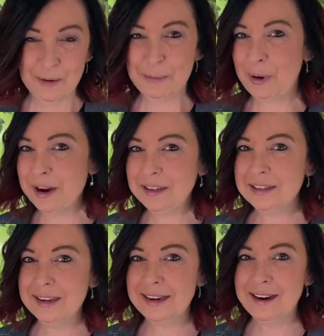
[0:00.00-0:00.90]

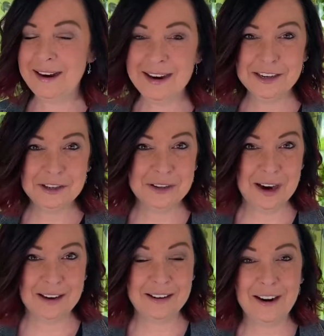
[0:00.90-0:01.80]
Products like
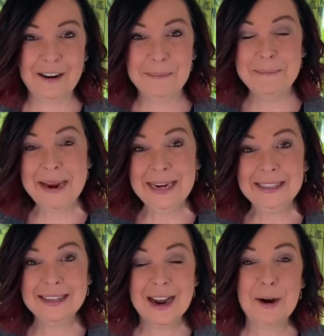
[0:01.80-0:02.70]
HydroGuard are
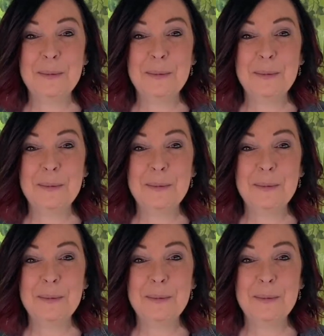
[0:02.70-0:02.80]
made to help